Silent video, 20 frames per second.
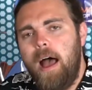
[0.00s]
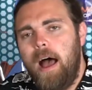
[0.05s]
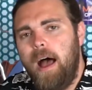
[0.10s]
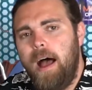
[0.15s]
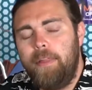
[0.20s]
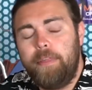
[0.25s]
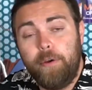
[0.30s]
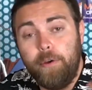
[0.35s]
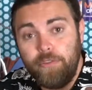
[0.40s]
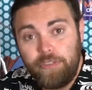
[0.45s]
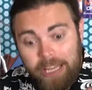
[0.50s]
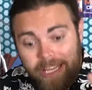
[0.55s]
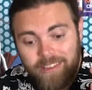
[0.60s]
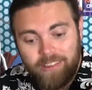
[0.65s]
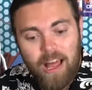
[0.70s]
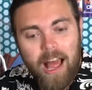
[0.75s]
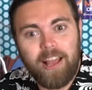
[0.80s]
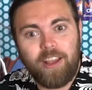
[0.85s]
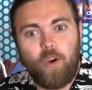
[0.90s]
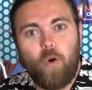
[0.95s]
Uh, there's a
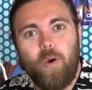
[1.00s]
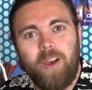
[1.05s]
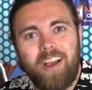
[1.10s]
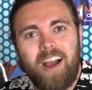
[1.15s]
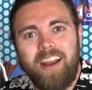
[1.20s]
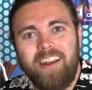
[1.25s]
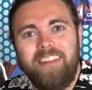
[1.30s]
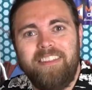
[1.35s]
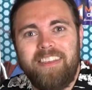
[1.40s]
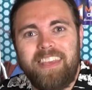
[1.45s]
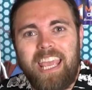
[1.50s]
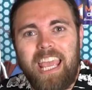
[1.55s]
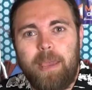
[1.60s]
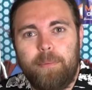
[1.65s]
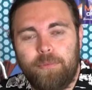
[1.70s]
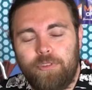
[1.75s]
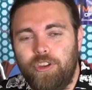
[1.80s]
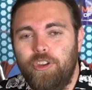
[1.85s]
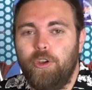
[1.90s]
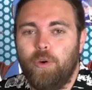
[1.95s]
lot going on in the
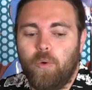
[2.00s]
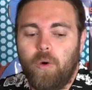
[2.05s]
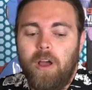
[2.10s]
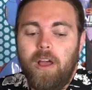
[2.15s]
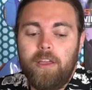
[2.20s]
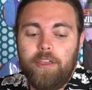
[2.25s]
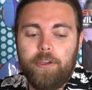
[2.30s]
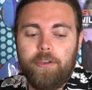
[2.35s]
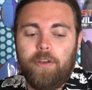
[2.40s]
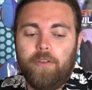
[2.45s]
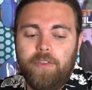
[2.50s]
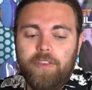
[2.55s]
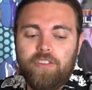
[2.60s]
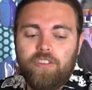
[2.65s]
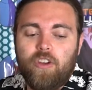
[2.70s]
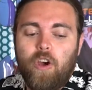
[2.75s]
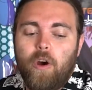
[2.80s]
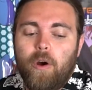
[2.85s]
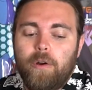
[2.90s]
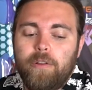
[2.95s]
game, too. You know, all these
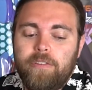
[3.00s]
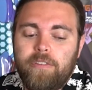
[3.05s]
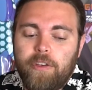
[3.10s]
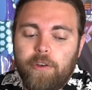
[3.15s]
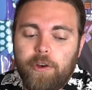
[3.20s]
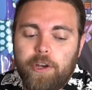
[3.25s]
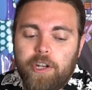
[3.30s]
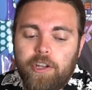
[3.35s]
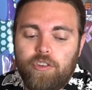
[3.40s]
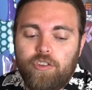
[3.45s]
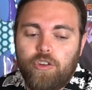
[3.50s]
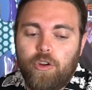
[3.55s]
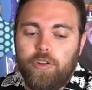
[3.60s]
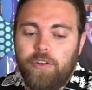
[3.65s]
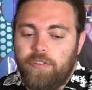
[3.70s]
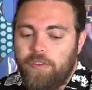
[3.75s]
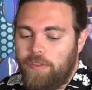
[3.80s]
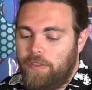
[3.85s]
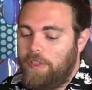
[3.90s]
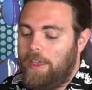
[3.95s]
cards here are going to show
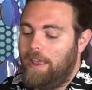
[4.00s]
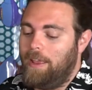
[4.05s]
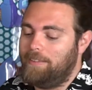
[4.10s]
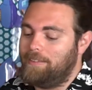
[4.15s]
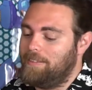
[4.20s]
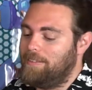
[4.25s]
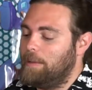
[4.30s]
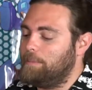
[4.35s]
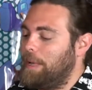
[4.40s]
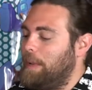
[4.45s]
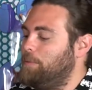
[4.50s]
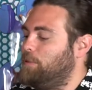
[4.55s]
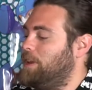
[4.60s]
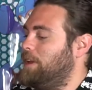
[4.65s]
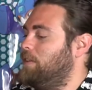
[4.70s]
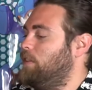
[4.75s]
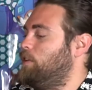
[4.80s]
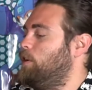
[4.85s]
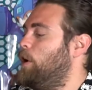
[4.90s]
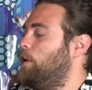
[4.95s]
different things, and sometimes you can
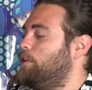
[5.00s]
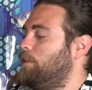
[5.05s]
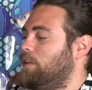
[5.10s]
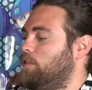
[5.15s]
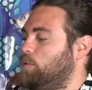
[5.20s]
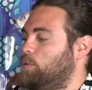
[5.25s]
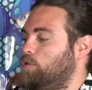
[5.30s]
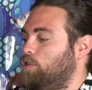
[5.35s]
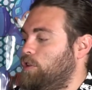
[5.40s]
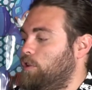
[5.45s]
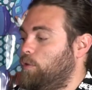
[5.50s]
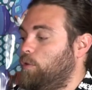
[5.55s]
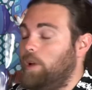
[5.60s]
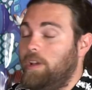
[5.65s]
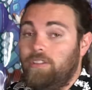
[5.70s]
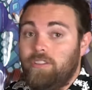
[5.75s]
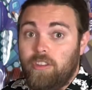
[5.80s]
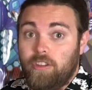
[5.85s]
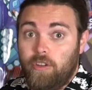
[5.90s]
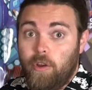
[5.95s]
get the darkness, which
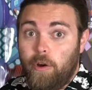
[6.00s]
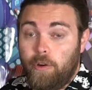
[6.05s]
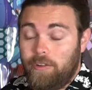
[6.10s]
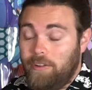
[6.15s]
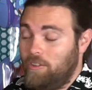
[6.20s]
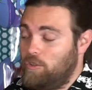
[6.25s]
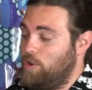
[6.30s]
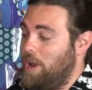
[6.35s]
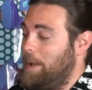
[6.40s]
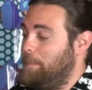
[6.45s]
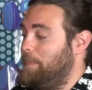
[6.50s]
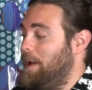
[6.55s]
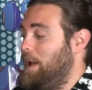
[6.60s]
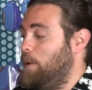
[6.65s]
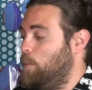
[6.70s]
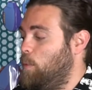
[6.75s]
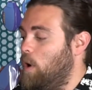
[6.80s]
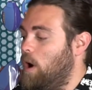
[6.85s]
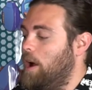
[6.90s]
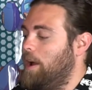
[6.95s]
increase the darkness track by
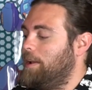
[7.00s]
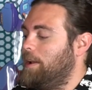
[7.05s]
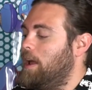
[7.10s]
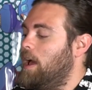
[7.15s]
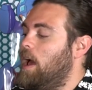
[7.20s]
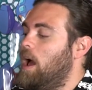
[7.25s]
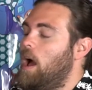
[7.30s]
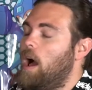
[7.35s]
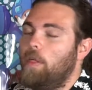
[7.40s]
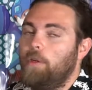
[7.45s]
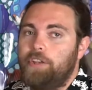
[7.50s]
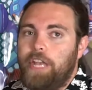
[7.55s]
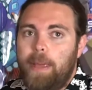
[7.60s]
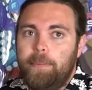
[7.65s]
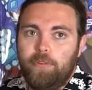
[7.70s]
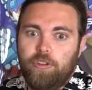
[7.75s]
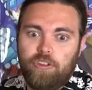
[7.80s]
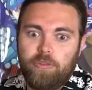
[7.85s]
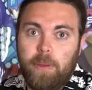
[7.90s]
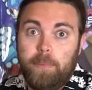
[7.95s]
one. Other
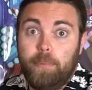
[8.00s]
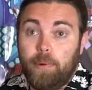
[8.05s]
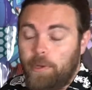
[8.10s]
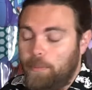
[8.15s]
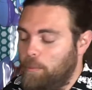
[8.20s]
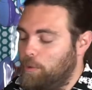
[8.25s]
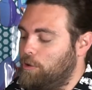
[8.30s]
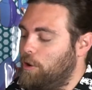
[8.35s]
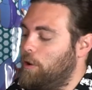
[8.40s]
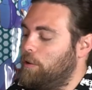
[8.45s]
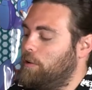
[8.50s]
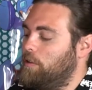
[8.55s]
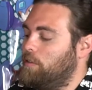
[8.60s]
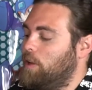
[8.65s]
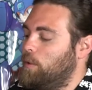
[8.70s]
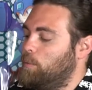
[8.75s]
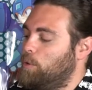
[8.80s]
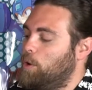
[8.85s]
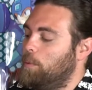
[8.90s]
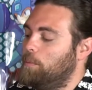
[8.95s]
times you're just going to be putting more darkness
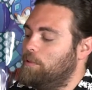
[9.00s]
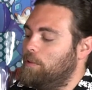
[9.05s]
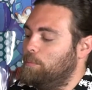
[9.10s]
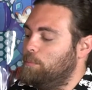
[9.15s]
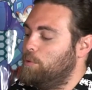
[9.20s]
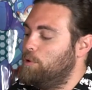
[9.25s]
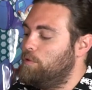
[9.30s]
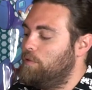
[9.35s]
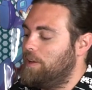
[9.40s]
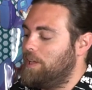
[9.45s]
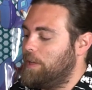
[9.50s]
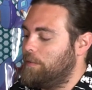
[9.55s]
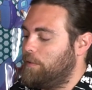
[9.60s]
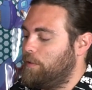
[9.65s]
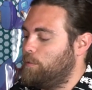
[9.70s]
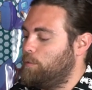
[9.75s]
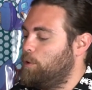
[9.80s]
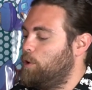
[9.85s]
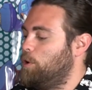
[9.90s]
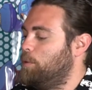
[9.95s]
on rooms and moving
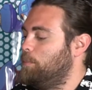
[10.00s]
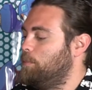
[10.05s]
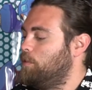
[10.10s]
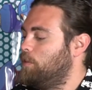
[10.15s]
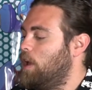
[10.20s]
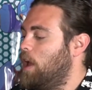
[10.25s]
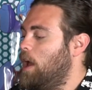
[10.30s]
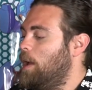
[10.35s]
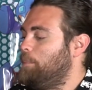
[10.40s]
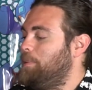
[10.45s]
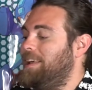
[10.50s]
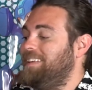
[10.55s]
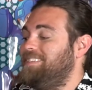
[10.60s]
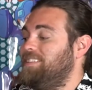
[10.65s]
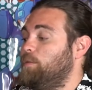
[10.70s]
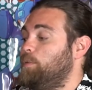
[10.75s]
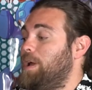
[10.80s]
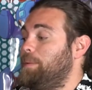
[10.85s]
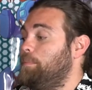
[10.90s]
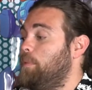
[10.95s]
different rooms. Place
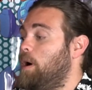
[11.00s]
the red